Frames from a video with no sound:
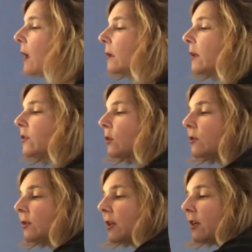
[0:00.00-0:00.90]
Let's go
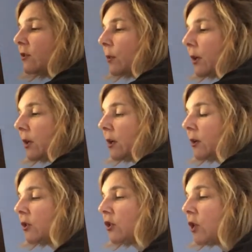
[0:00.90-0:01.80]
to the next one.
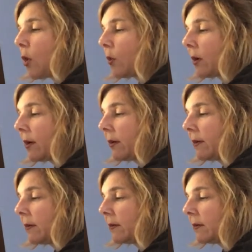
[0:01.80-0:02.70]
Joke.
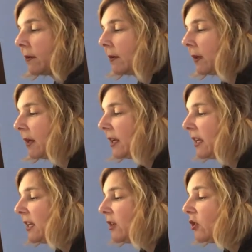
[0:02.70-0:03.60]

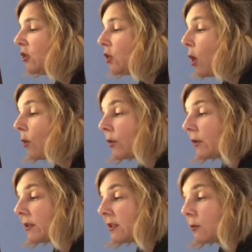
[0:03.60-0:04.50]
He
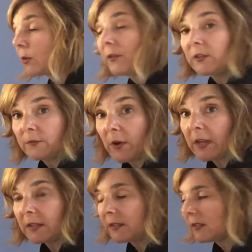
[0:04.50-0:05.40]
jokes with his
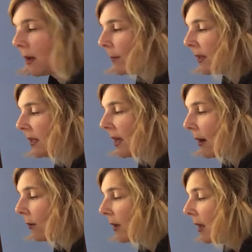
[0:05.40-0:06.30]
friend. It's happening now.
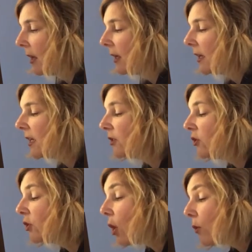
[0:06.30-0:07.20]
He
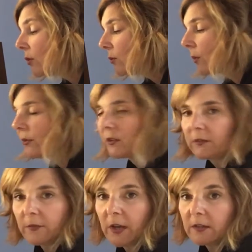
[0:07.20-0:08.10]
joked with his
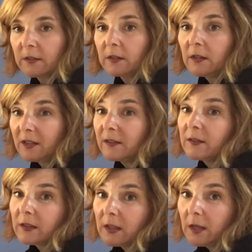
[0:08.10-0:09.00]
friend.
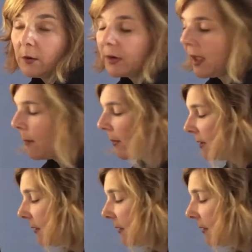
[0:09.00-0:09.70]
It already happened.